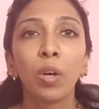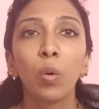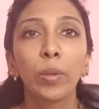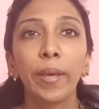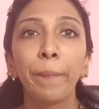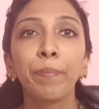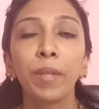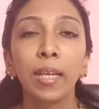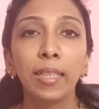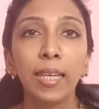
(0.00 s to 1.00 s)
Okay,
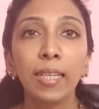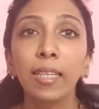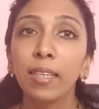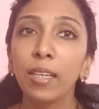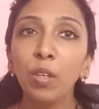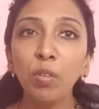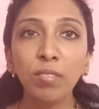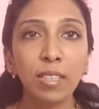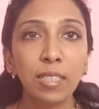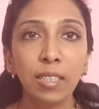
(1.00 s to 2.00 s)
then
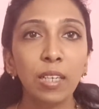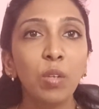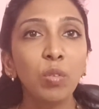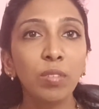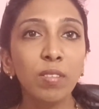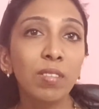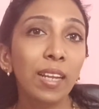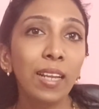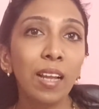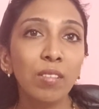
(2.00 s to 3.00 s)
reduce this
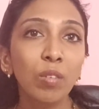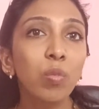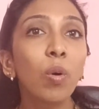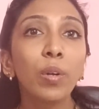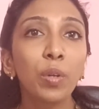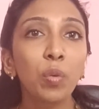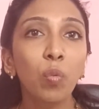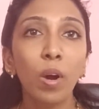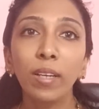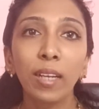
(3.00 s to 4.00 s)
3 glasses of water to
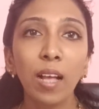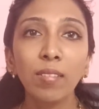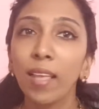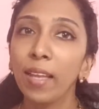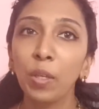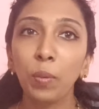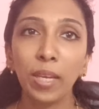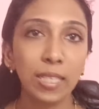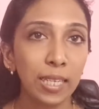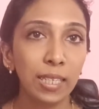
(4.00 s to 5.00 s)
1 glass and you
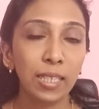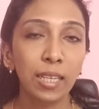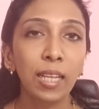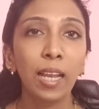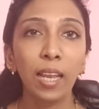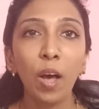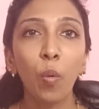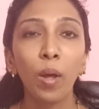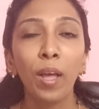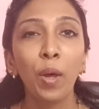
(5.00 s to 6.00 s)
can take it.
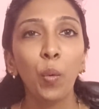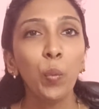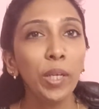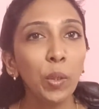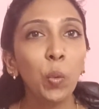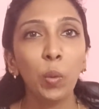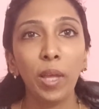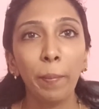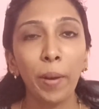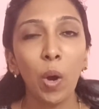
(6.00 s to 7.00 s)
Now, we know
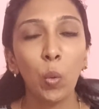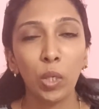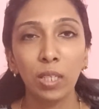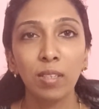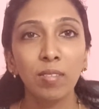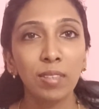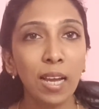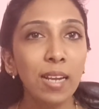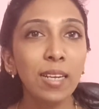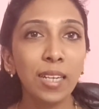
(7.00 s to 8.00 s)
about the
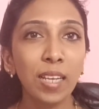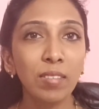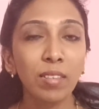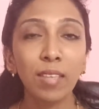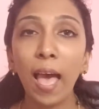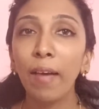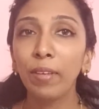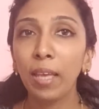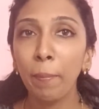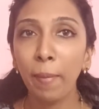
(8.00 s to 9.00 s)
sun rays is
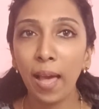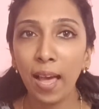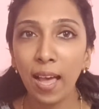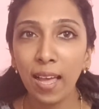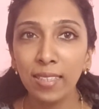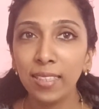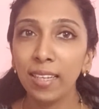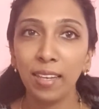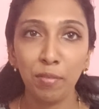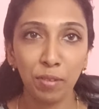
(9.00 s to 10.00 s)
having a
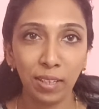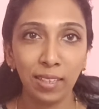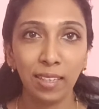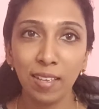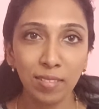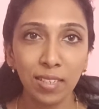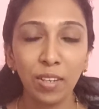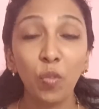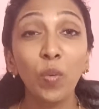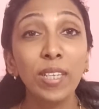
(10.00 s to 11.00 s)
magical effect, isn't
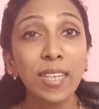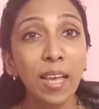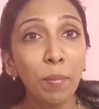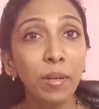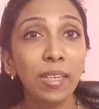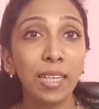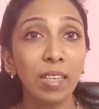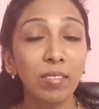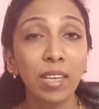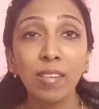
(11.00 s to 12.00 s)
it? Vitamin
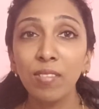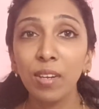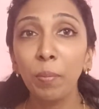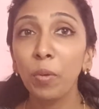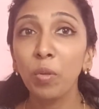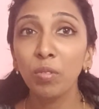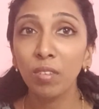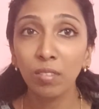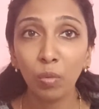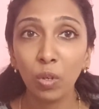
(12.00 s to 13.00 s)
D. Sunray
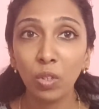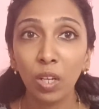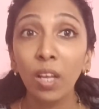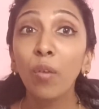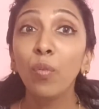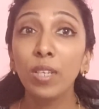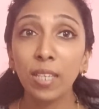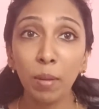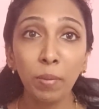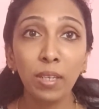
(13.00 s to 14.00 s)
produces what?
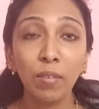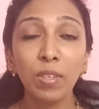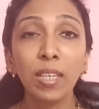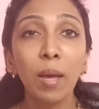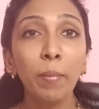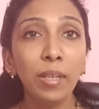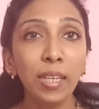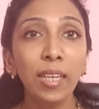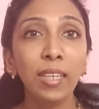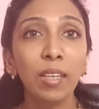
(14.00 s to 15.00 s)
Vitamin D. Vitamin
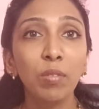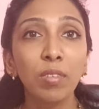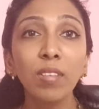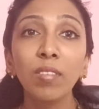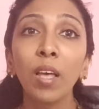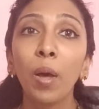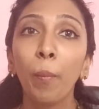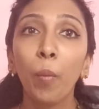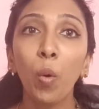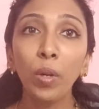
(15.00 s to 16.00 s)
D gives us
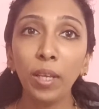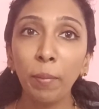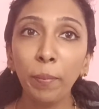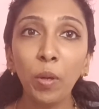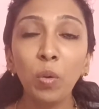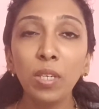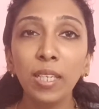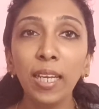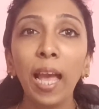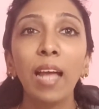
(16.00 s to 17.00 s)
more
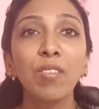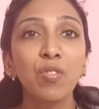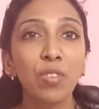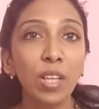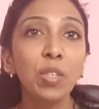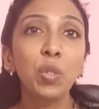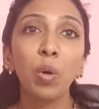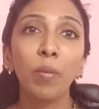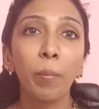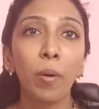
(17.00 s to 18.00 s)
immunity and strength
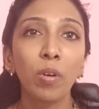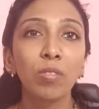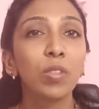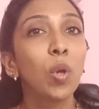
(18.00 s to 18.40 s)
to our bones.